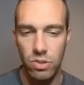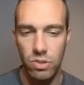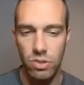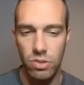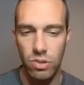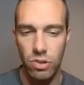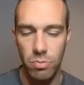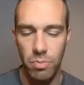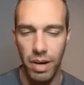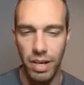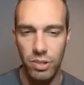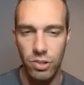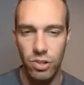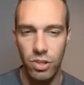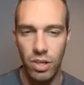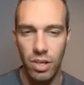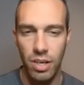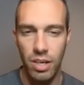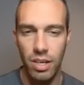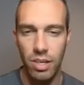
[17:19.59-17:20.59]
too much,
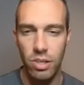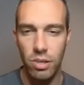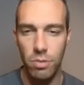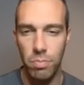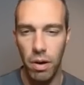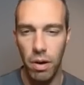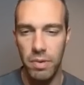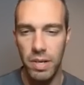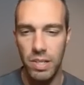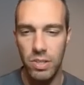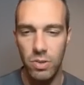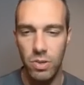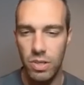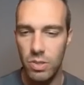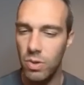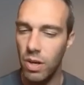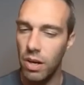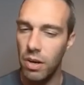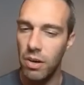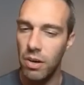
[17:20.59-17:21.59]
you're probably not doing it as
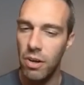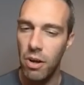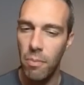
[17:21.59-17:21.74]
well.